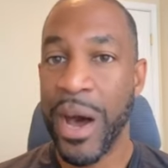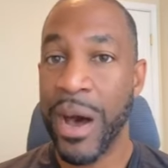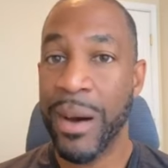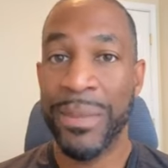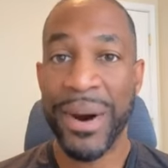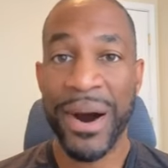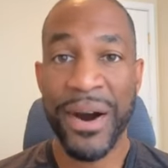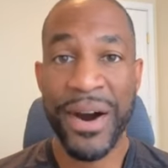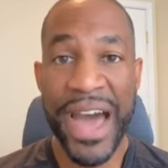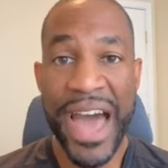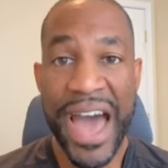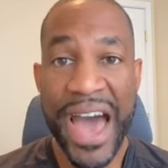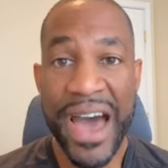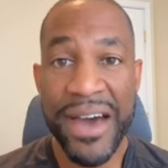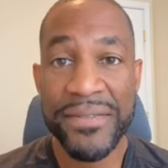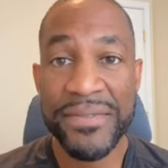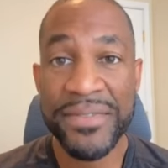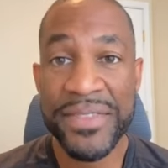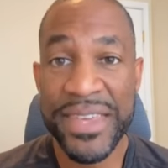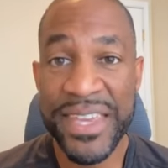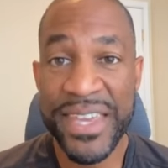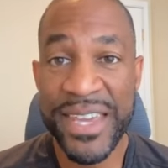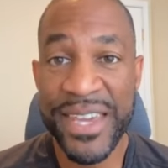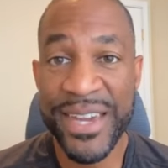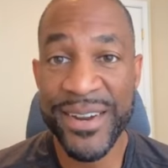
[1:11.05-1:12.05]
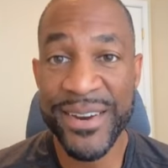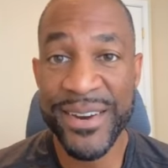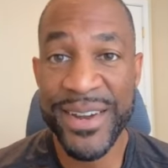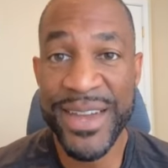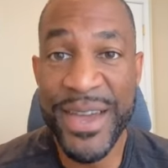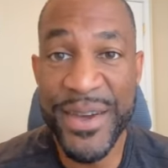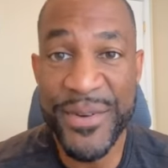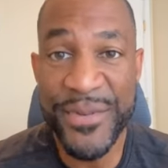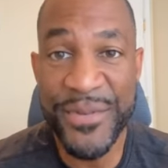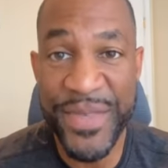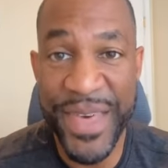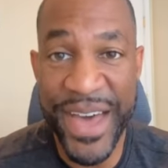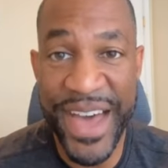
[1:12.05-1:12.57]
about half the year,
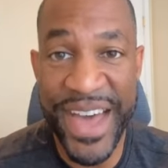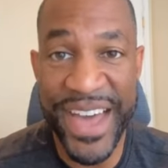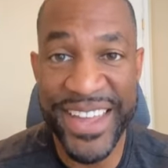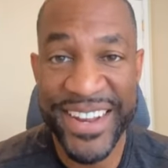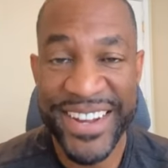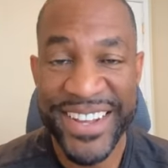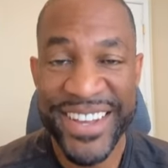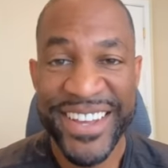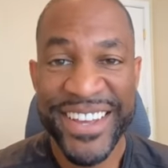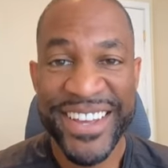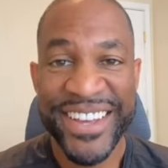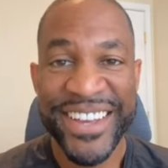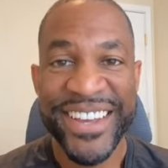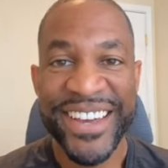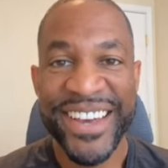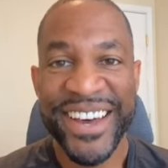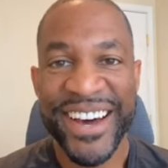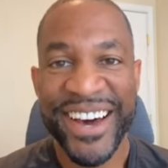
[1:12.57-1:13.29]
if that.